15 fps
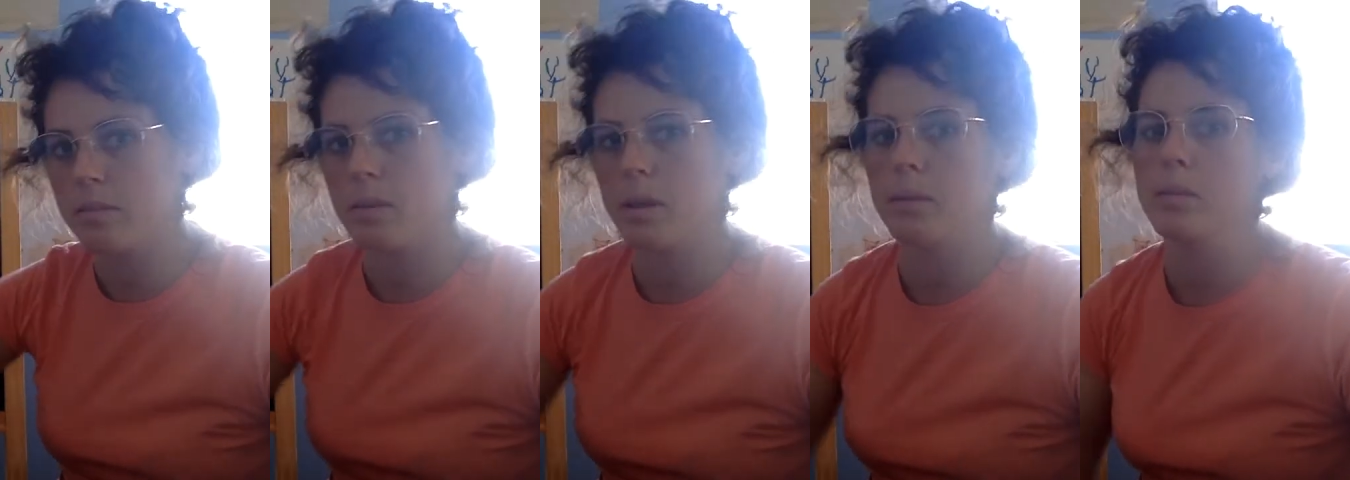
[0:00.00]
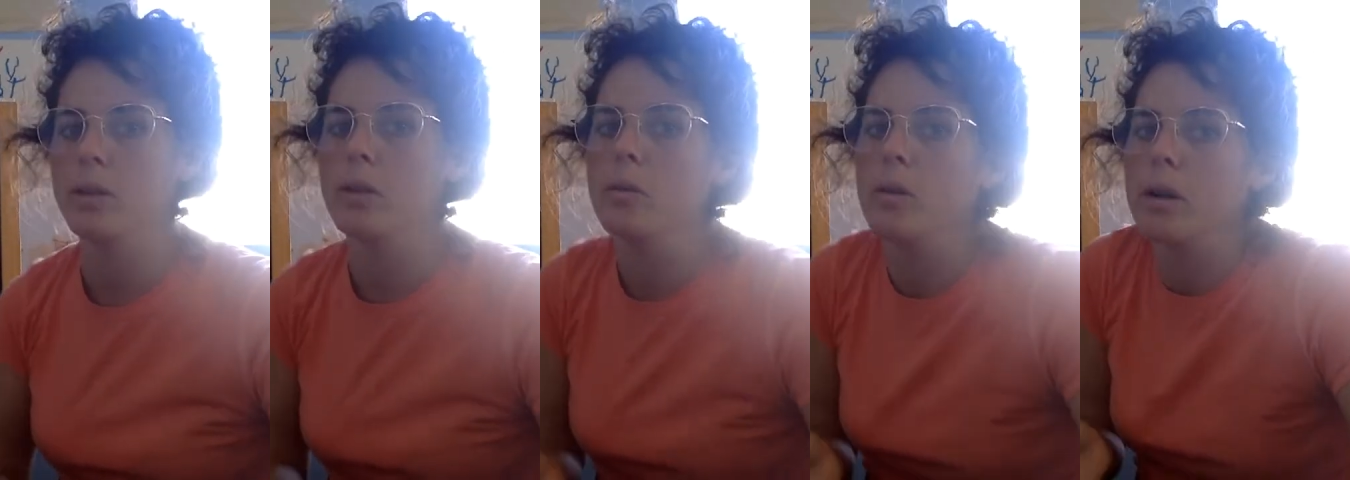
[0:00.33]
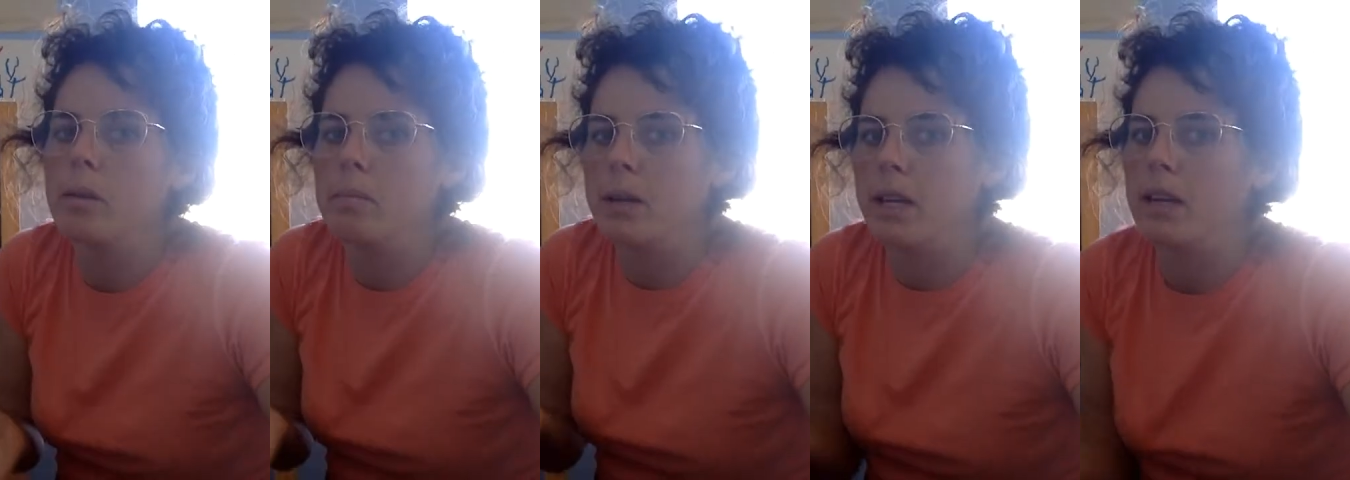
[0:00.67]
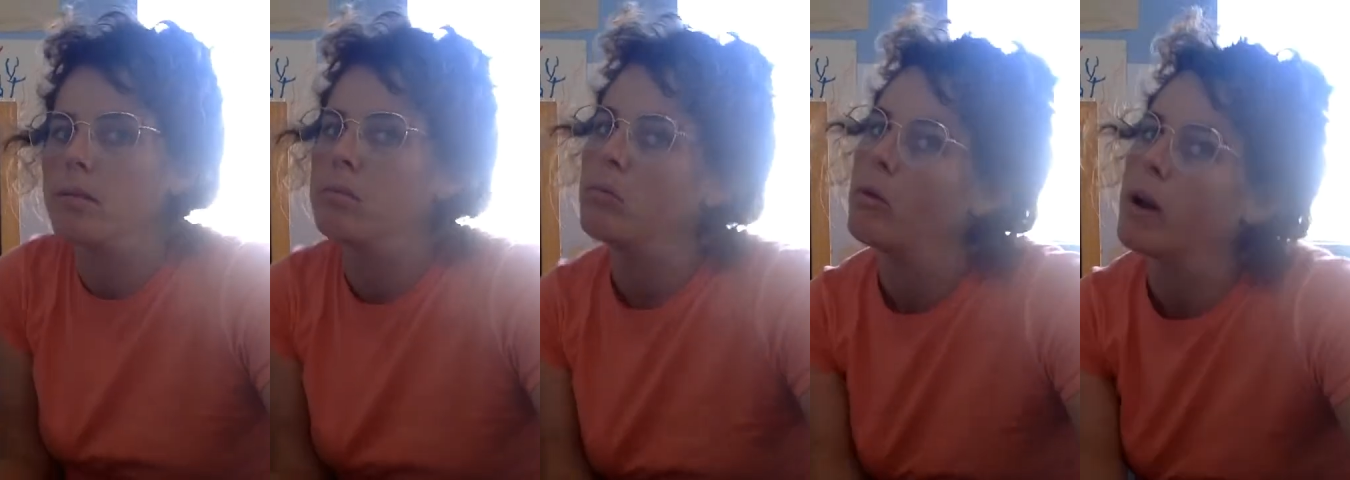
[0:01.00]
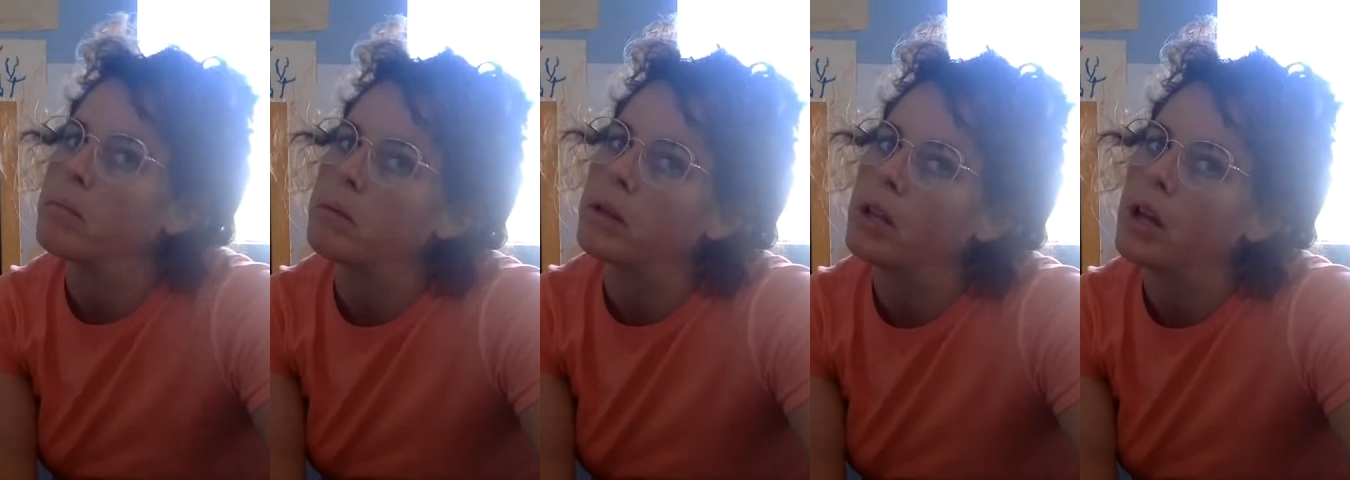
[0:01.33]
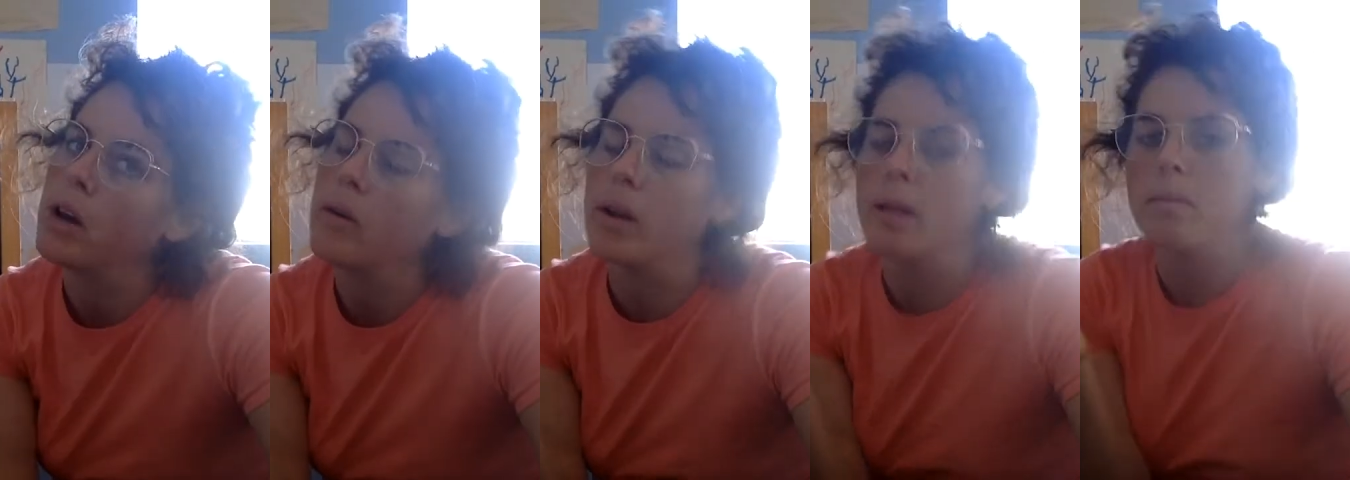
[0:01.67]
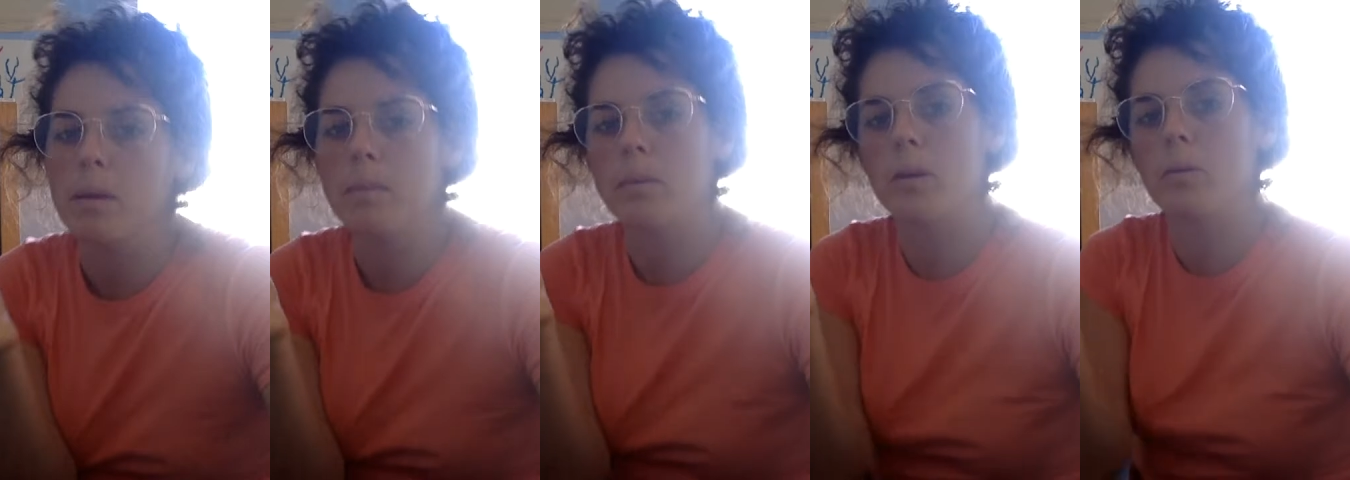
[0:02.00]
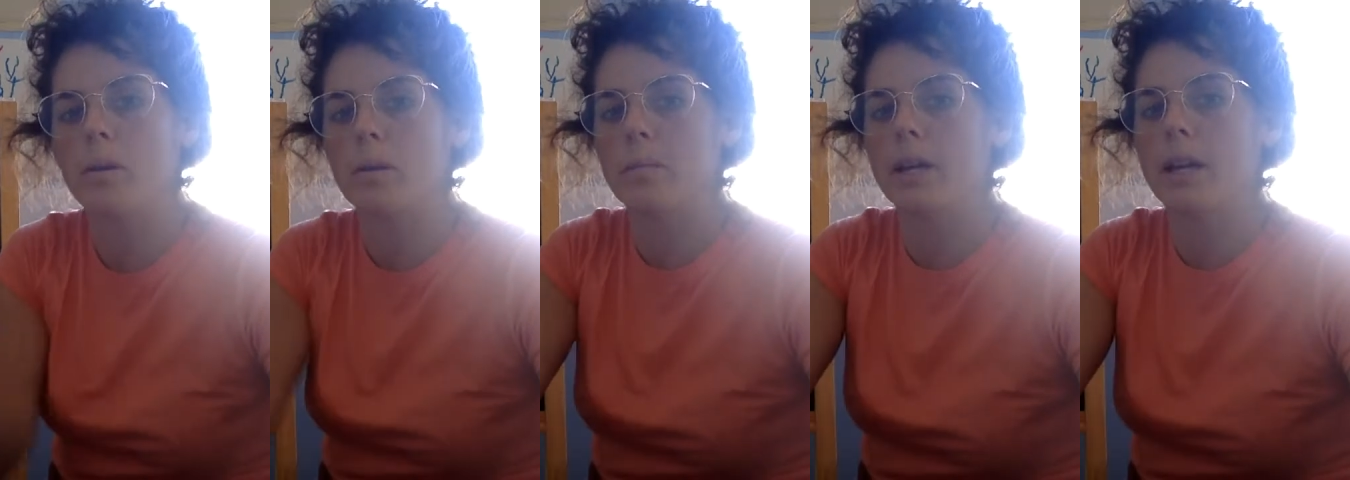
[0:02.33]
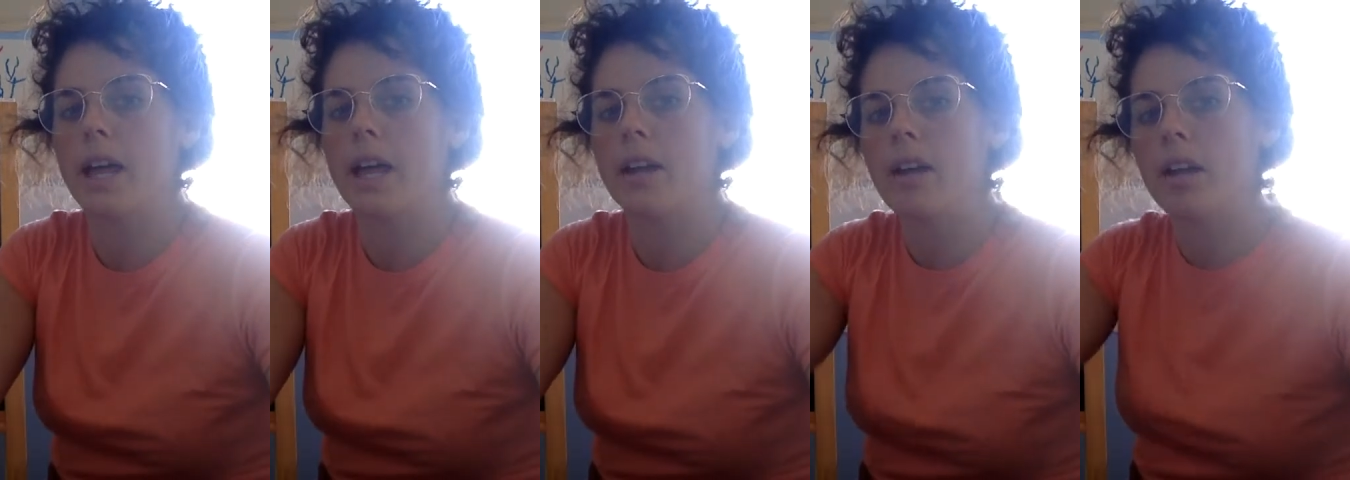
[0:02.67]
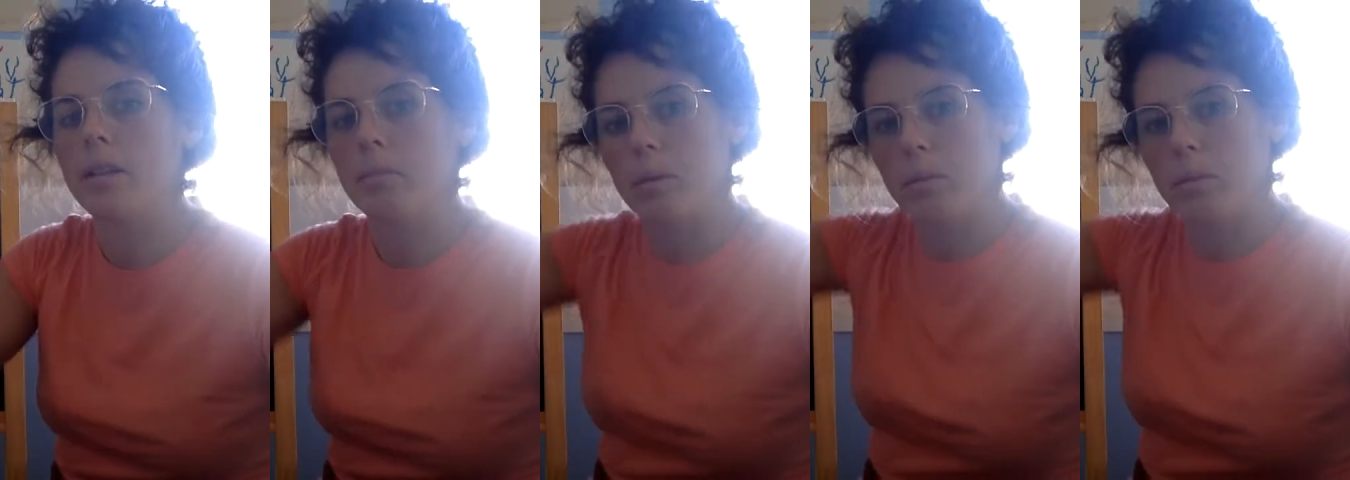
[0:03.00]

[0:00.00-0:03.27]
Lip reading: Maybe you want to be right below it. Maybe you want to be head on.